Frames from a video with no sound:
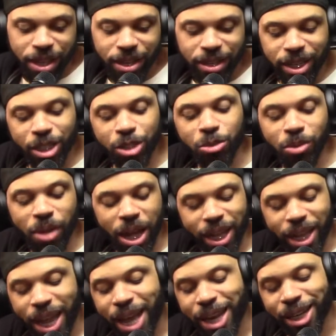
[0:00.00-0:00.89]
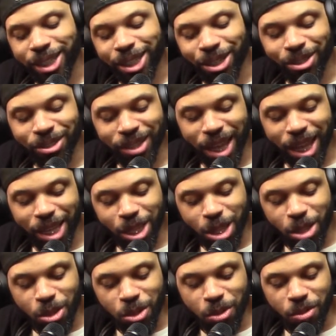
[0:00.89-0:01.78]
This is where I kind of don't like.
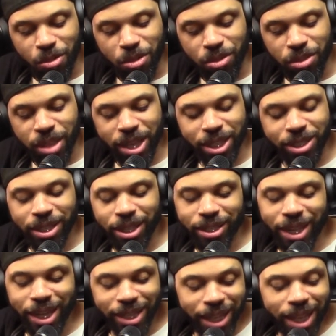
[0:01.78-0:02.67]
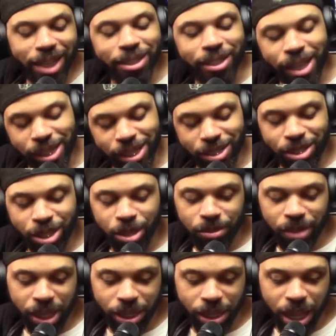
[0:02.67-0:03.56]
They said they did set this
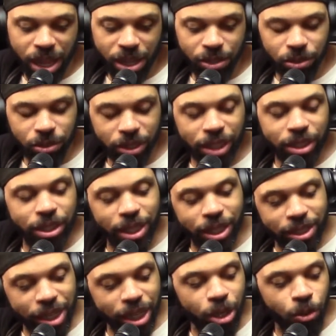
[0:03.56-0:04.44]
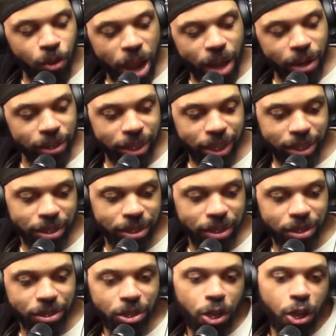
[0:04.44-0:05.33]
up like they did take a while to get to
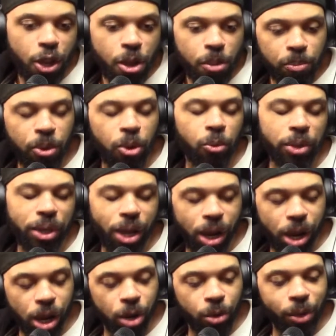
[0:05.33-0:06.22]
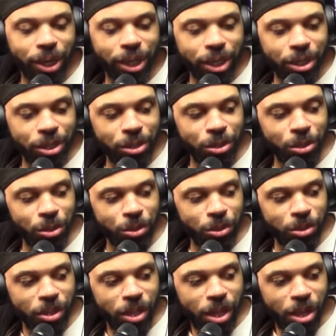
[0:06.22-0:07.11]
this, but we already
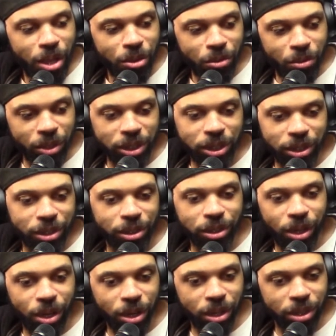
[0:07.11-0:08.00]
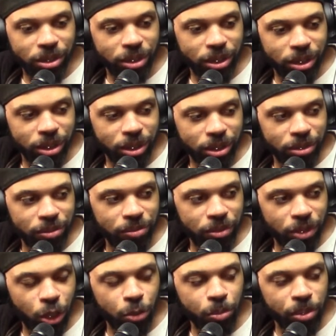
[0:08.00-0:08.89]
knew once she saw the
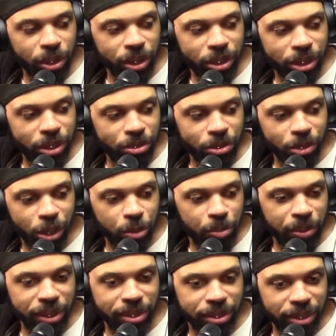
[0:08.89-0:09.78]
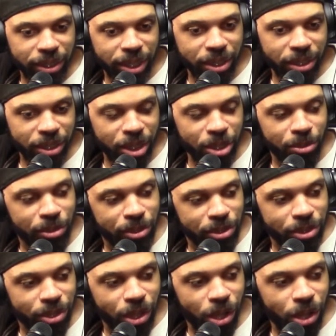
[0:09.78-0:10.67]
notebook, she was going to piece together it
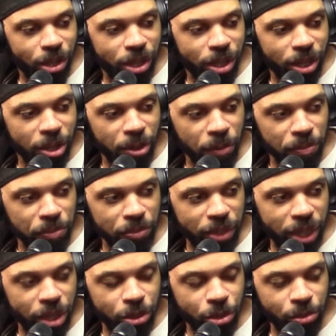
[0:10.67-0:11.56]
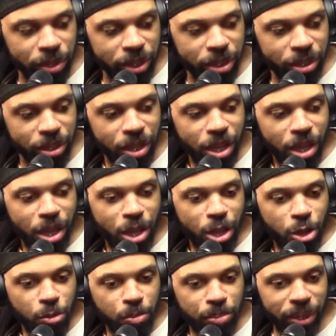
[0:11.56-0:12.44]
was um, Ethelrida.
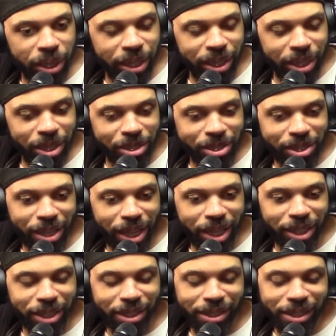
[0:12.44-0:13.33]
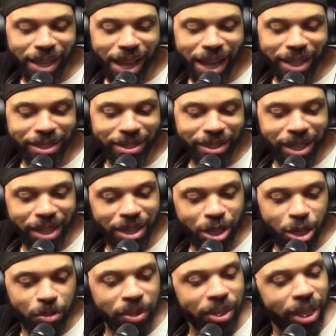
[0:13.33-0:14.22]
Yep. But it's like y'all set
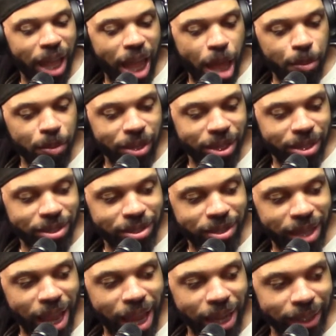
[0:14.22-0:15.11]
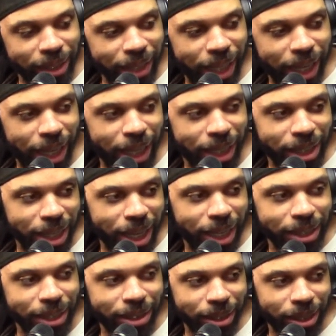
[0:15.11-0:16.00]
it up and it happened exactly as
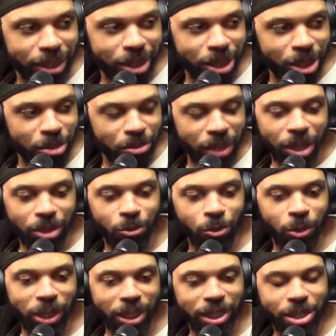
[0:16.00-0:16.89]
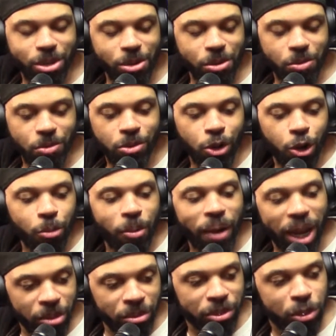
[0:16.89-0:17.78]
y'all set it up. Like we, like,
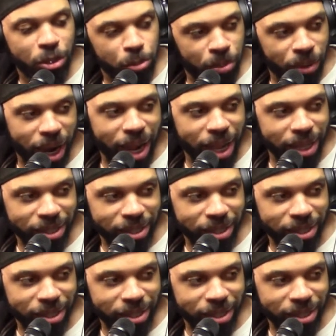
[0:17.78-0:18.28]
nobody was surprised.